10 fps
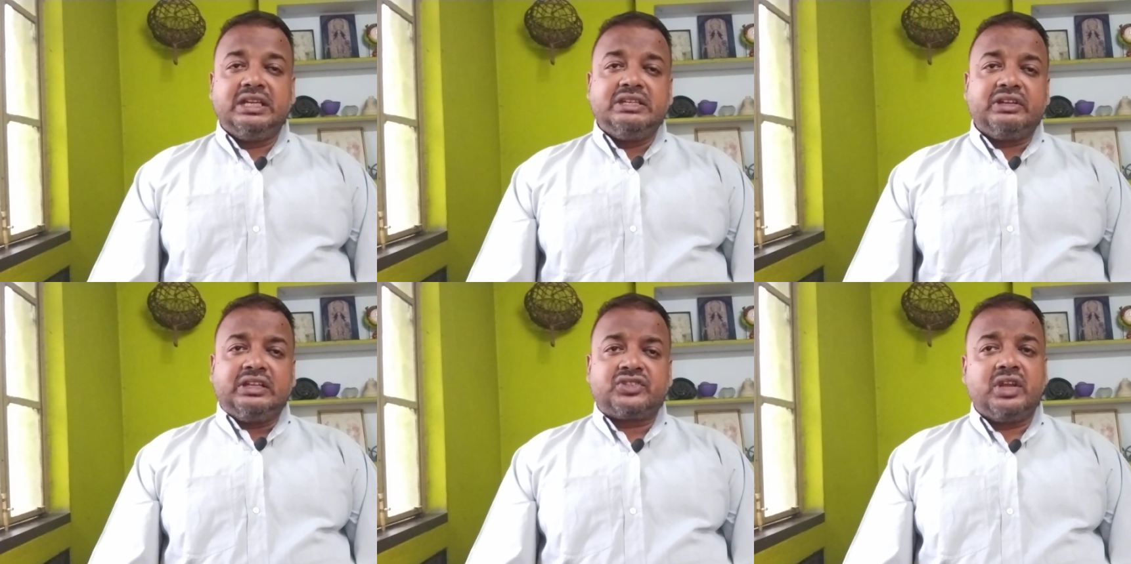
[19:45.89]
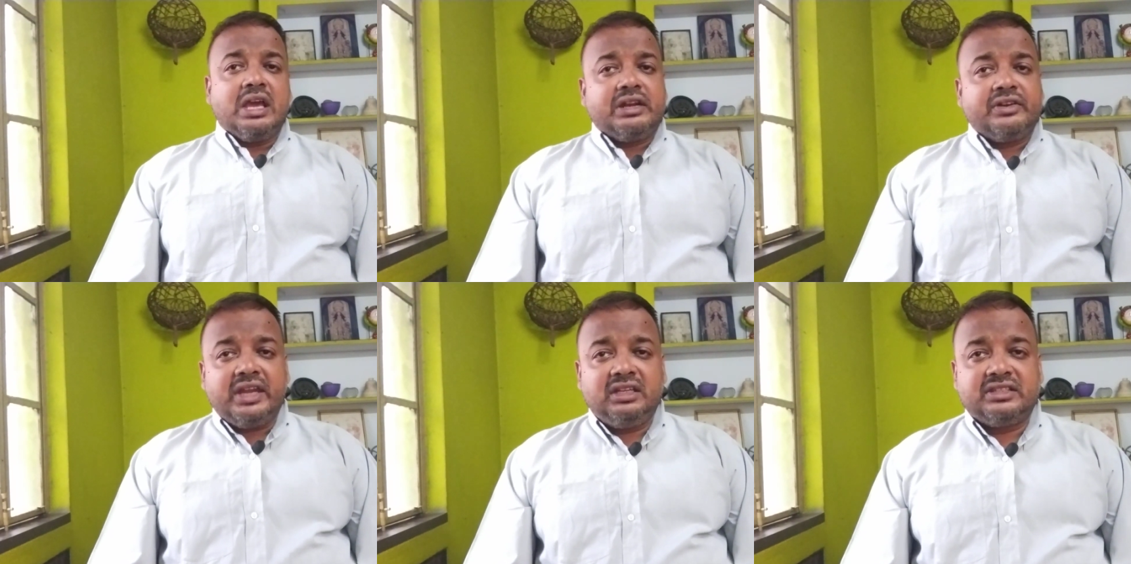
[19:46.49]
Interest
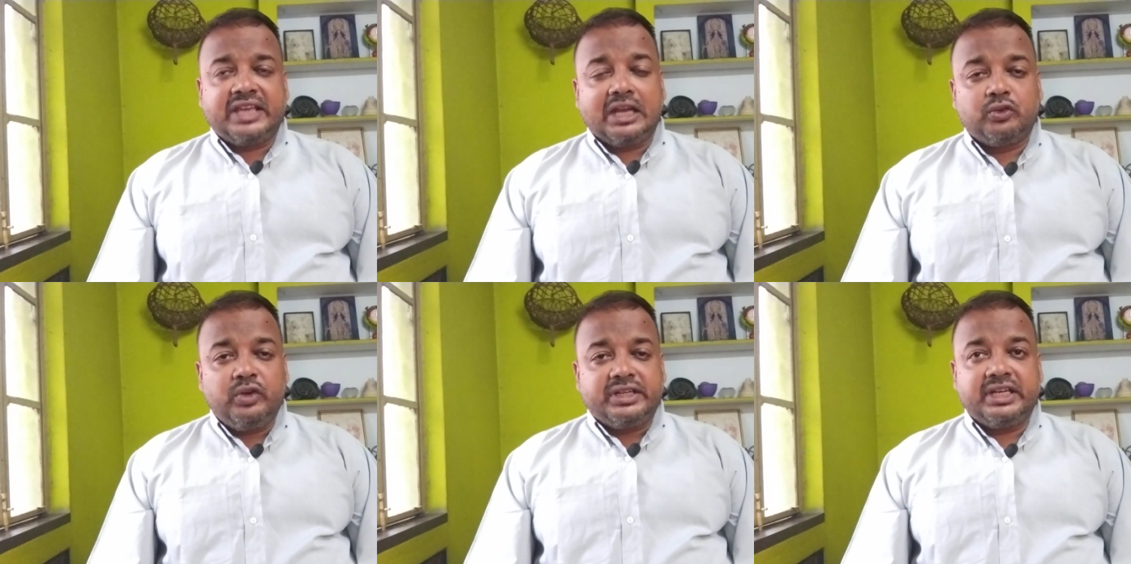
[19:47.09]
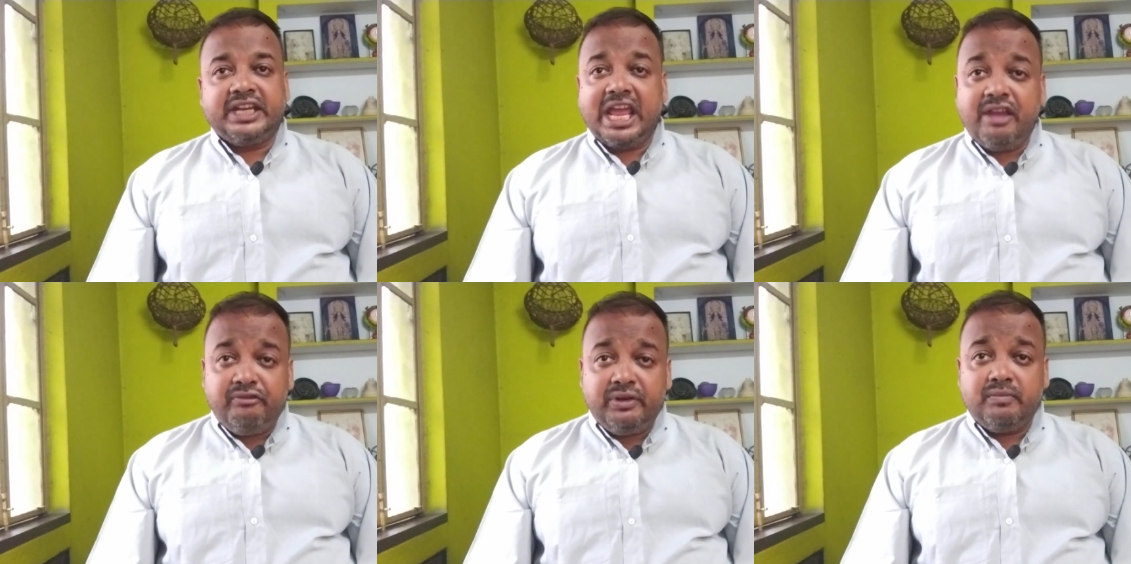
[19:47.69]
rate is calculated
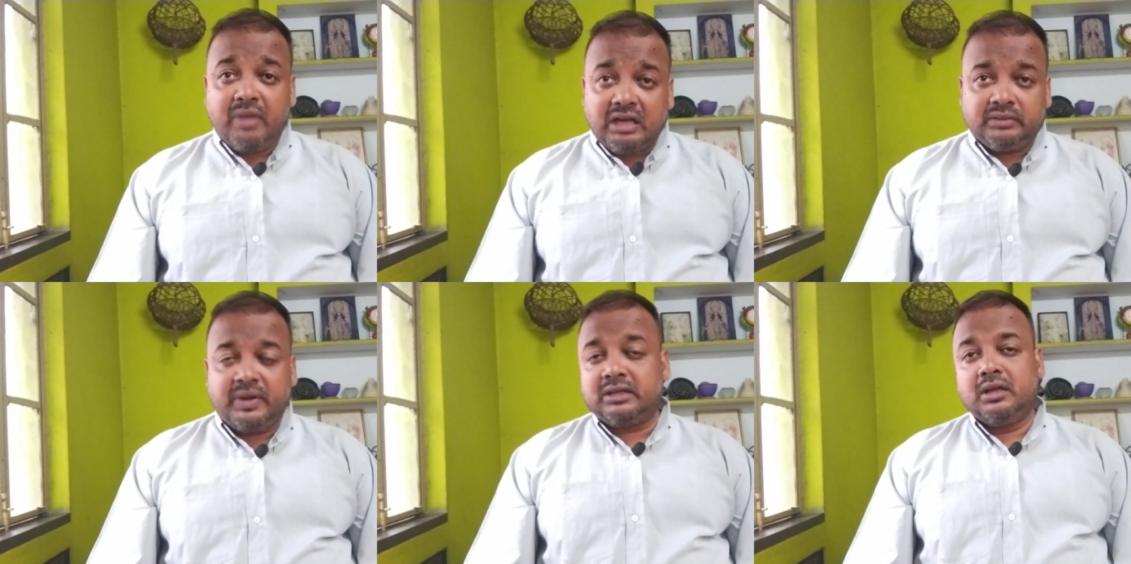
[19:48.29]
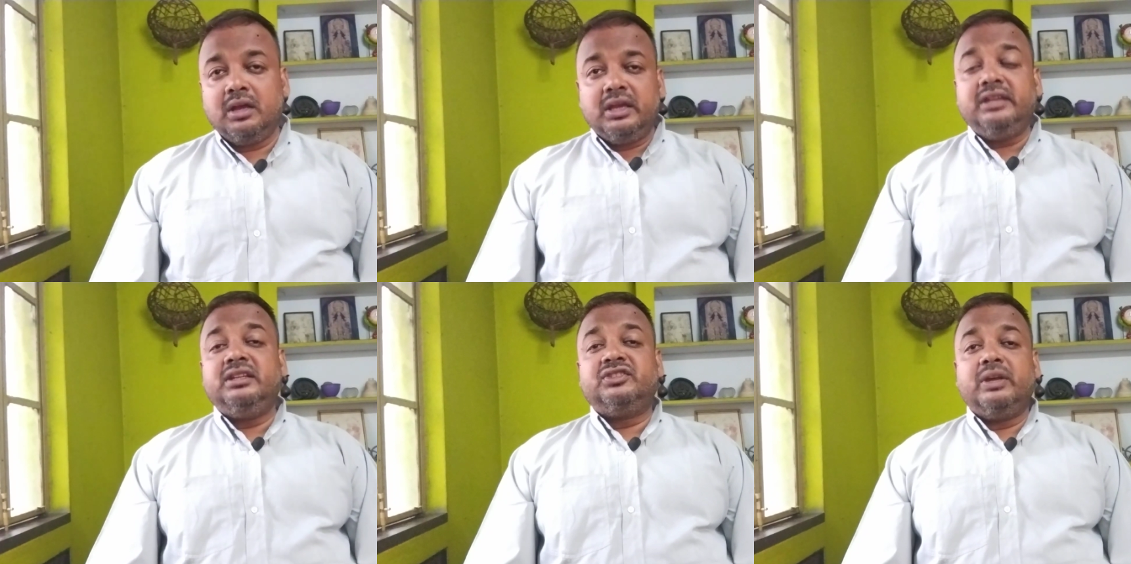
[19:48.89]
every month, but
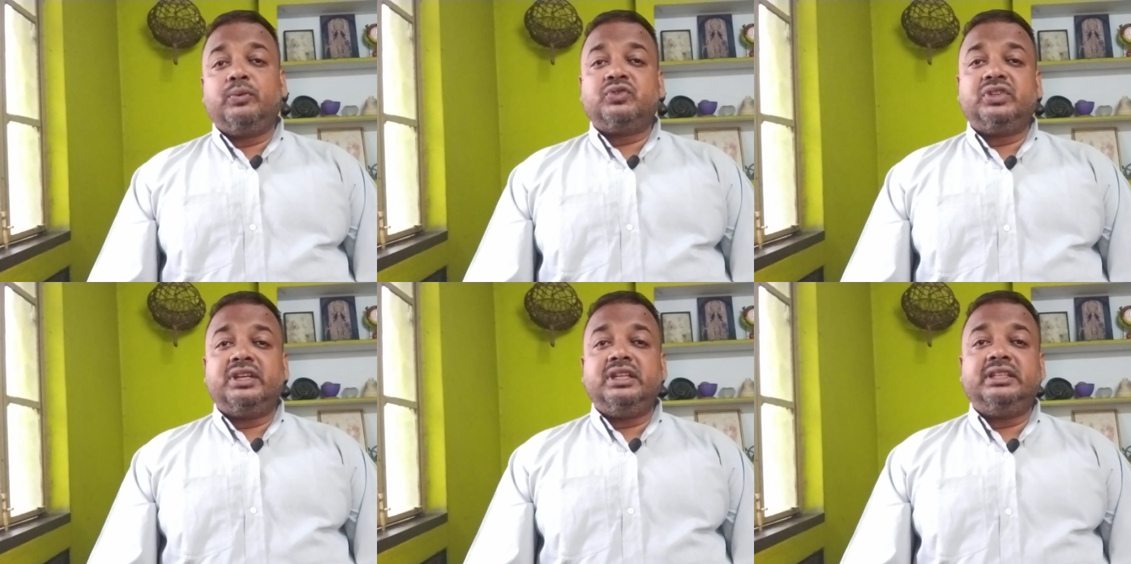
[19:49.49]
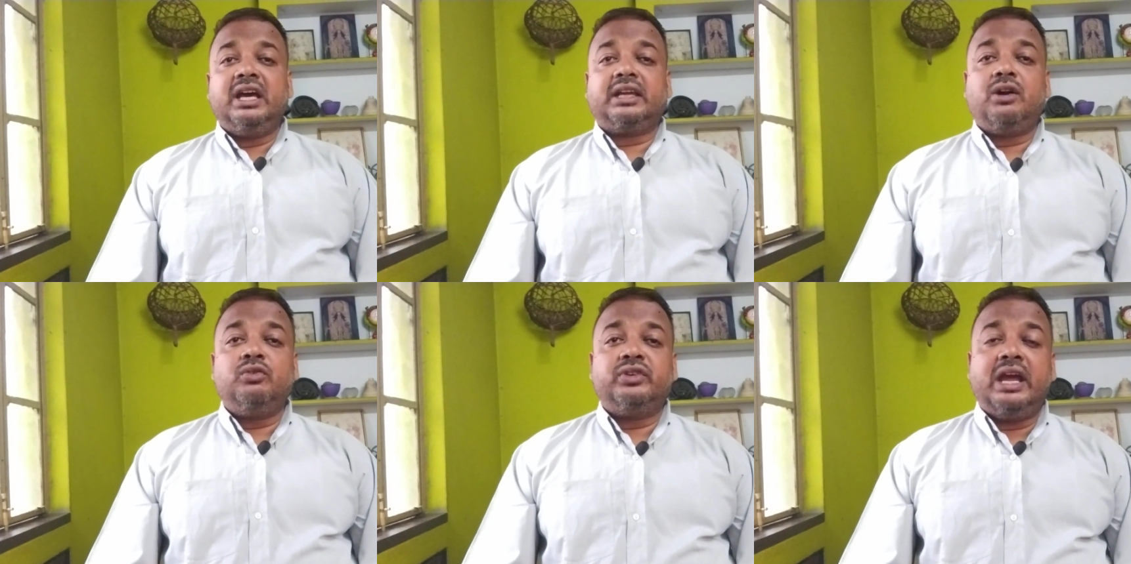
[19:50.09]
it is deposited in the
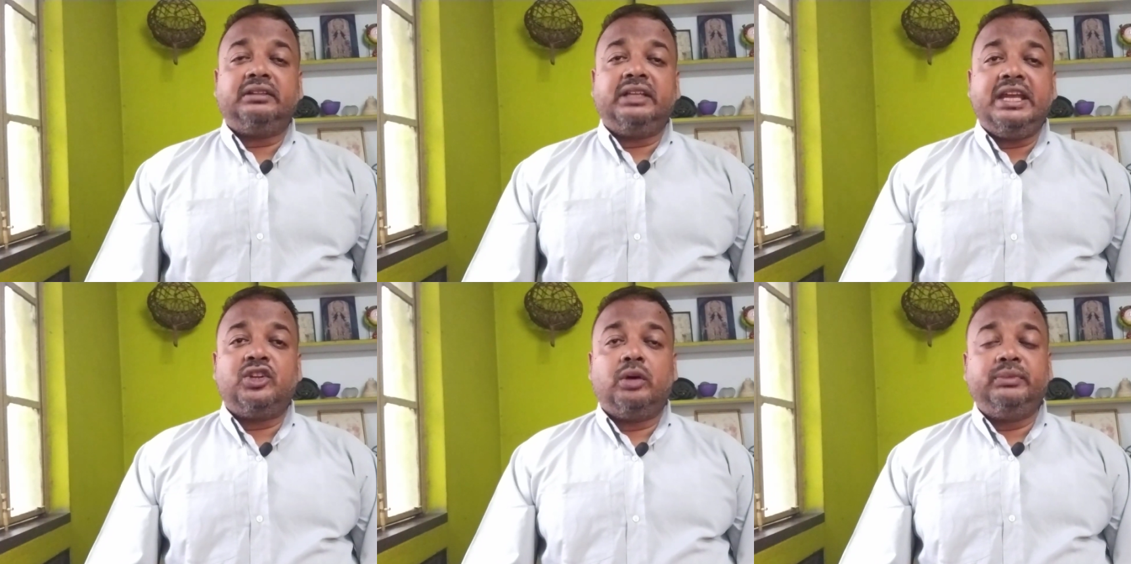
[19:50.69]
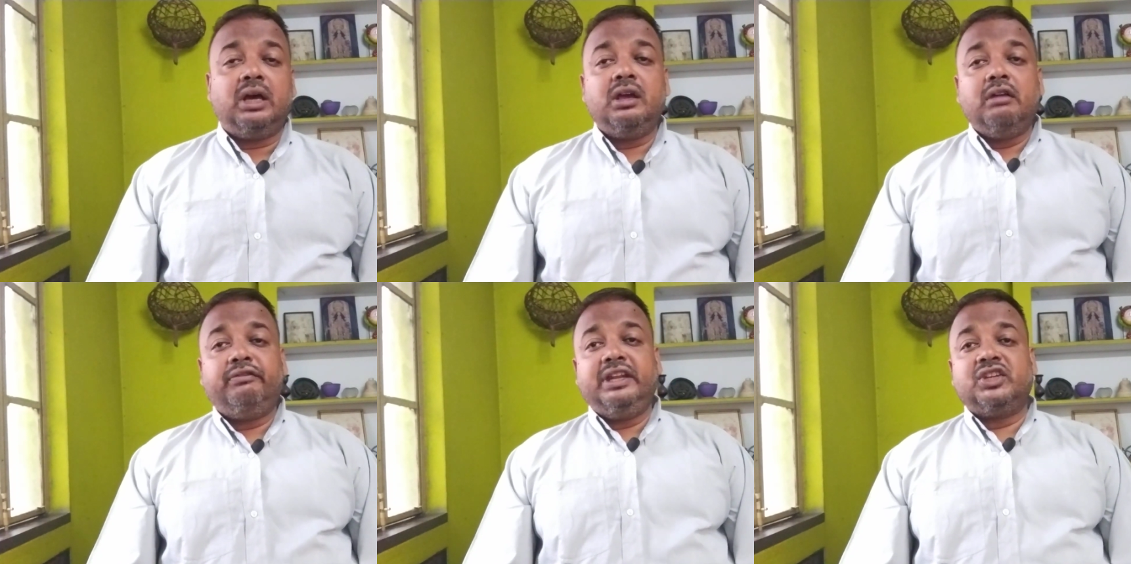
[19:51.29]
account at the end of the
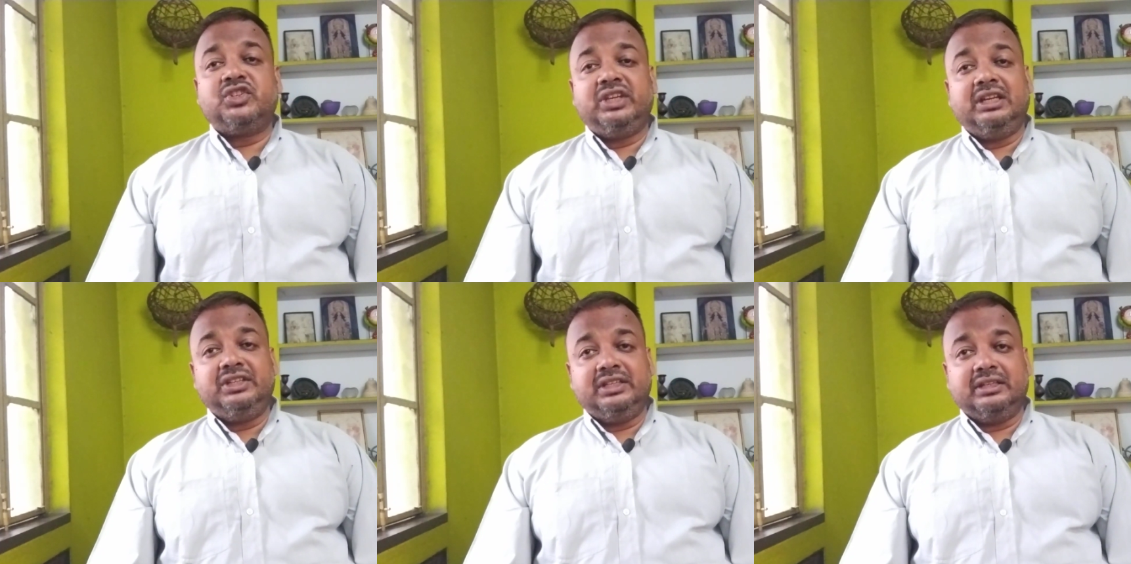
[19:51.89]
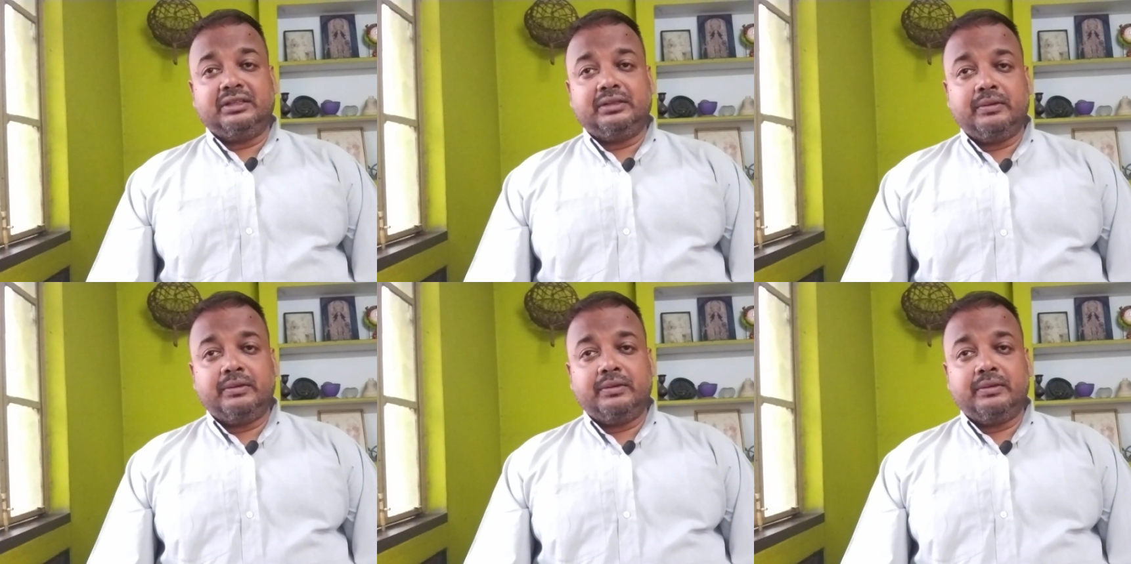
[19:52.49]
financial year.